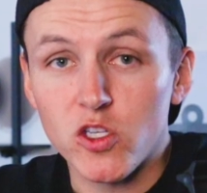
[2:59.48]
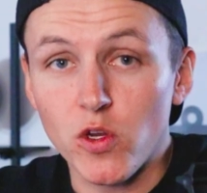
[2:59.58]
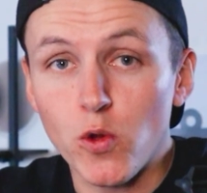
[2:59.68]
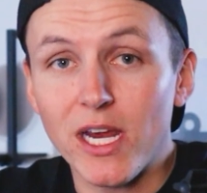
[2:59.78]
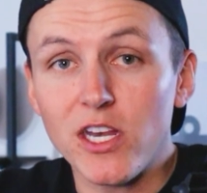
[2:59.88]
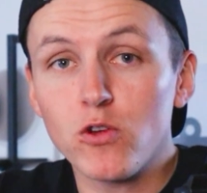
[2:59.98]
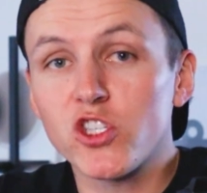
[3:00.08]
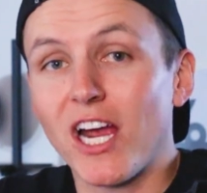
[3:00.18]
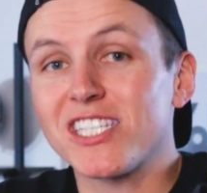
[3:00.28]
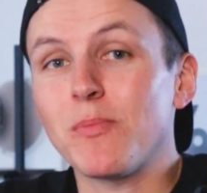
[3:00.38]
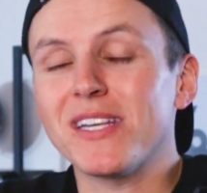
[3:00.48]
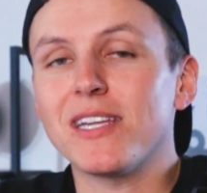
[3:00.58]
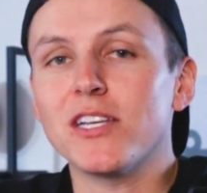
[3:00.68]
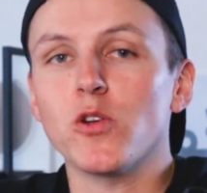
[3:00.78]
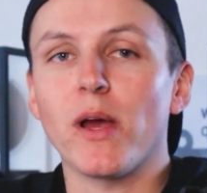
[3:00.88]
So you can use
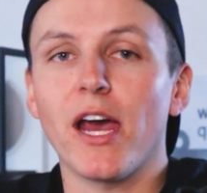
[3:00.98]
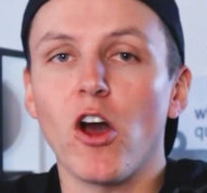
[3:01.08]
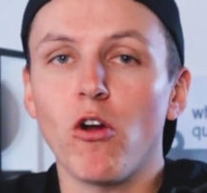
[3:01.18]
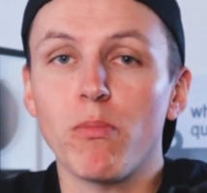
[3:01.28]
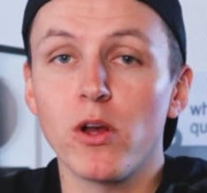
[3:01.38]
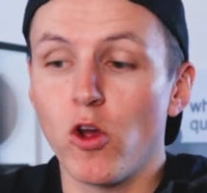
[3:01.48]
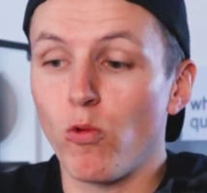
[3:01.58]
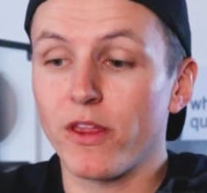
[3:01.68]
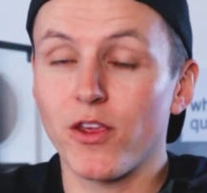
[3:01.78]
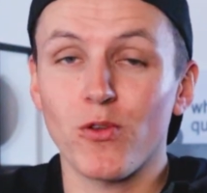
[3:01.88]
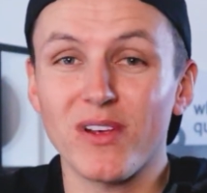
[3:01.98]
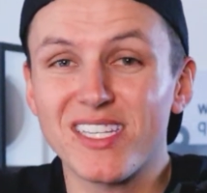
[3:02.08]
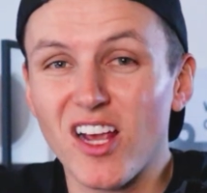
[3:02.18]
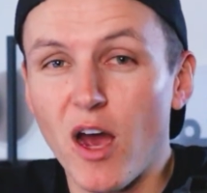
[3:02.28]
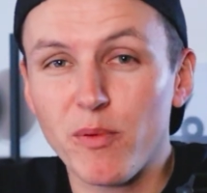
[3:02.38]
ChatGPT to help with your listing